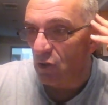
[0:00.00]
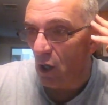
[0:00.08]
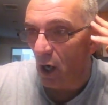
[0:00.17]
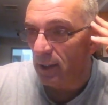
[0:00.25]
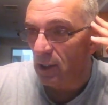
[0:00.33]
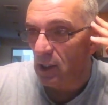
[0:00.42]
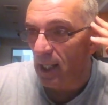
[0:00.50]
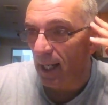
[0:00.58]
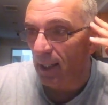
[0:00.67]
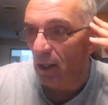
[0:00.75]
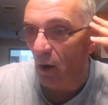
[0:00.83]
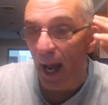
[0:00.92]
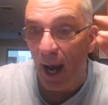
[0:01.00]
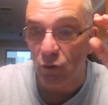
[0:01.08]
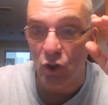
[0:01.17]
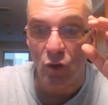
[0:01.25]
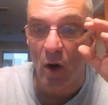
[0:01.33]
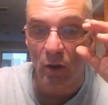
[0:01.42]
it's hard to say, you know, how
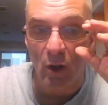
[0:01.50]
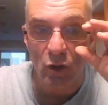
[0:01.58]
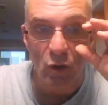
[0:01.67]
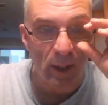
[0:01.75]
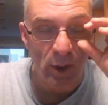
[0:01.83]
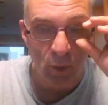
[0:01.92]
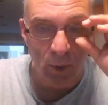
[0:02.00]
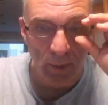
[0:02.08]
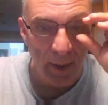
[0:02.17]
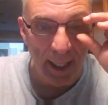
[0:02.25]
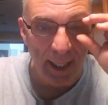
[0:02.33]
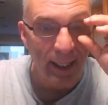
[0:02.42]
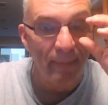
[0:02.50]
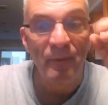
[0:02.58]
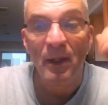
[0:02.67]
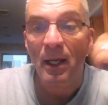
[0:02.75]
strong those winds would be.